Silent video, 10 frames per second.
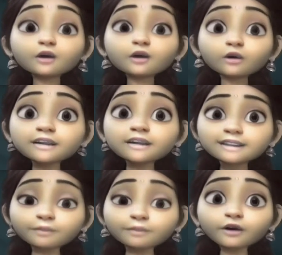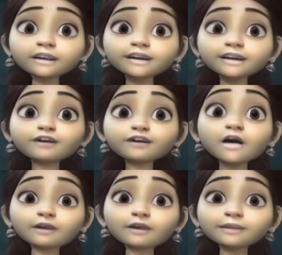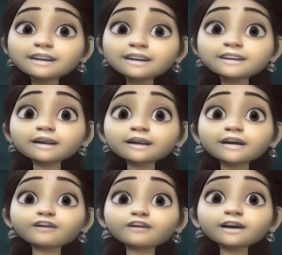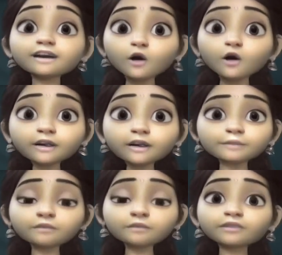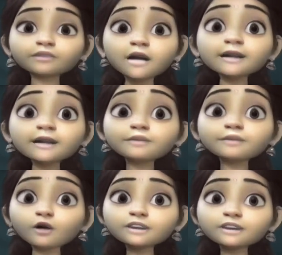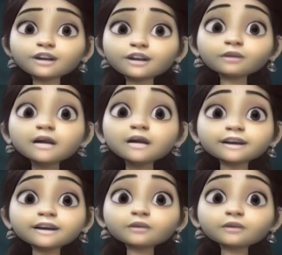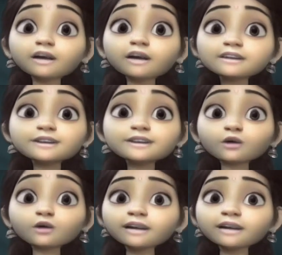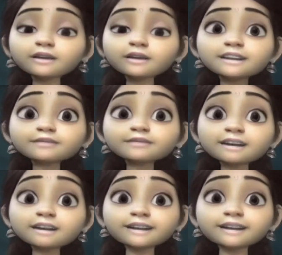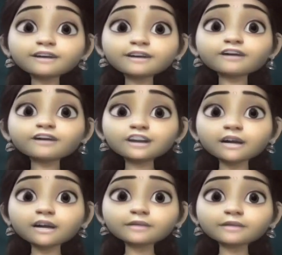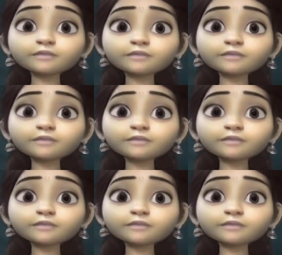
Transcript: don't disappoint if you have been studying for a long time. And I promise you that you will learn so many things by studying for GRE.